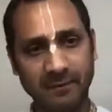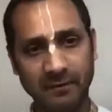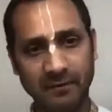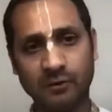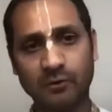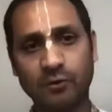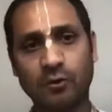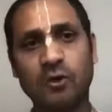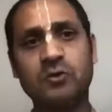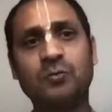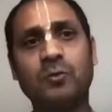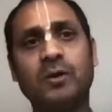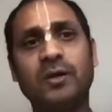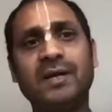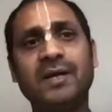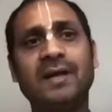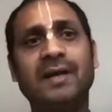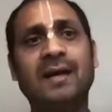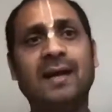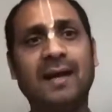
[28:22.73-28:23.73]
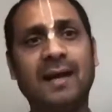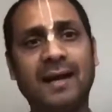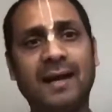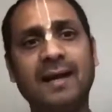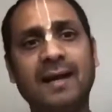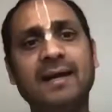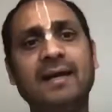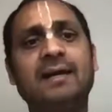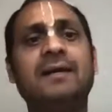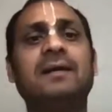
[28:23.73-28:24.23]
gross body
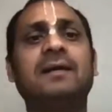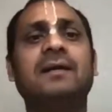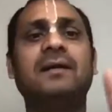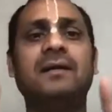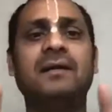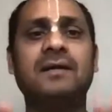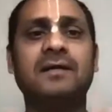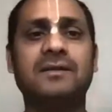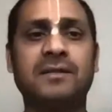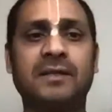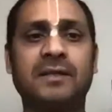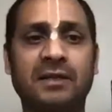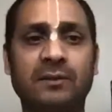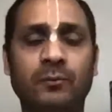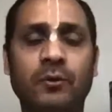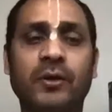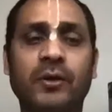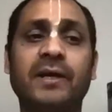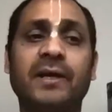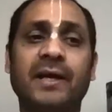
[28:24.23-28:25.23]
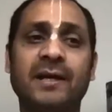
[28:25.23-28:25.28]
and subtle body.